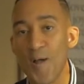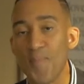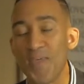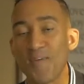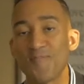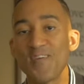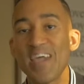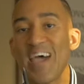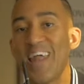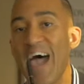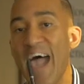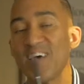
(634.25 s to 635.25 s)
If he had
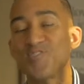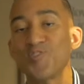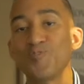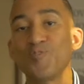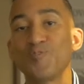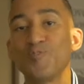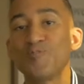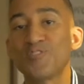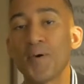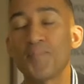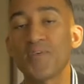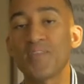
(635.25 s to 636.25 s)
asked you to do
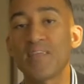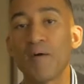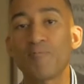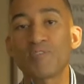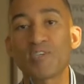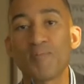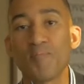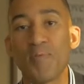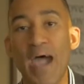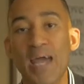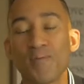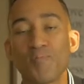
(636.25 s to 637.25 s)
something that was
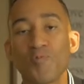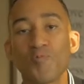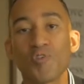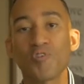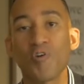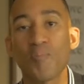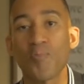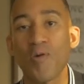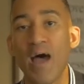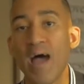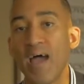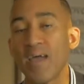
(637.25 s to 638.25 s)
compatible with your
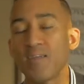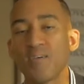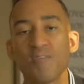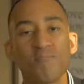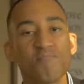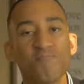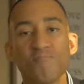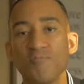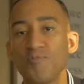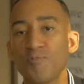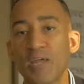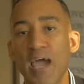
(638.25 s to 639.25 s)
pride,
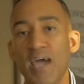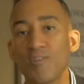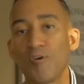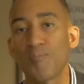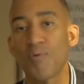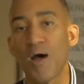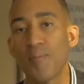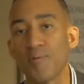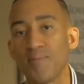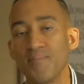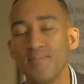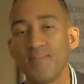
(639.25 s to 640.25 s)
you would have had no
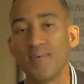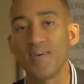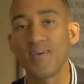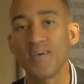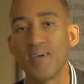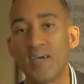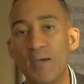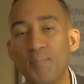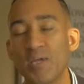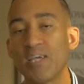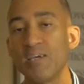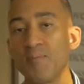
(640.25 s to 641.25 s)
problem."
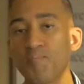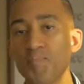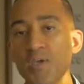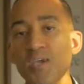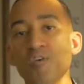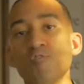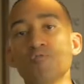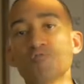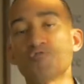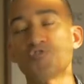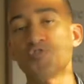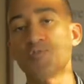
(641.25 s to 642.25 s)
But he
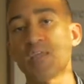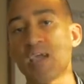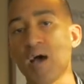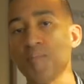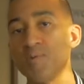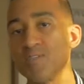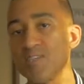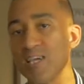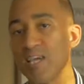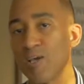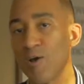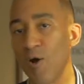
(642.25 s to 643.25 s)
appeals to Naaman's
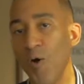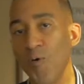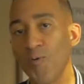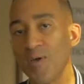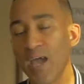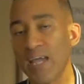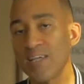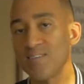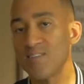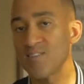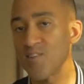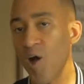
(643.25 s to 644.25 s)
ego and he
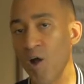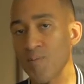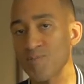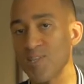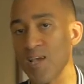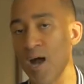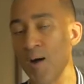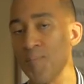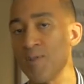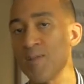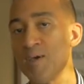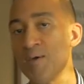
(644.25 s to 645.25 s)
disarms
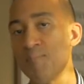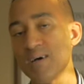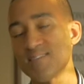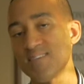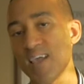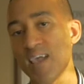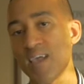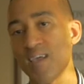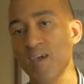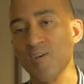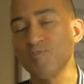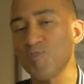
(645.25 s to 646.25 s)
Naaman by saying,
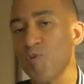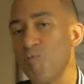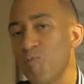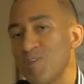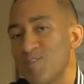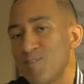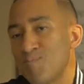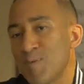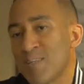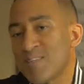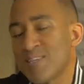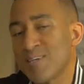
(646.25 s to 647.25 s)
"So what's the
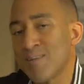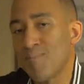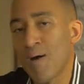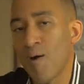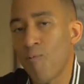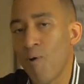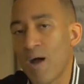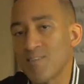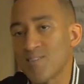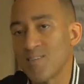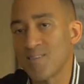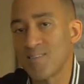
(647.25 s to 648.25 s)
big deal about
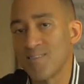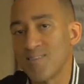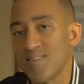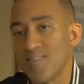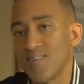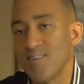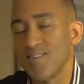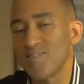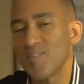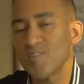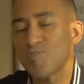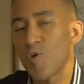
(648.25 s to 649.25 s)
washing?
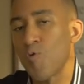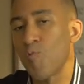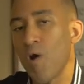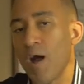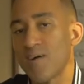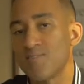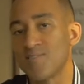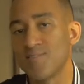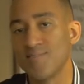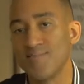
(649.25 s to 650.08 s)
Just go wash.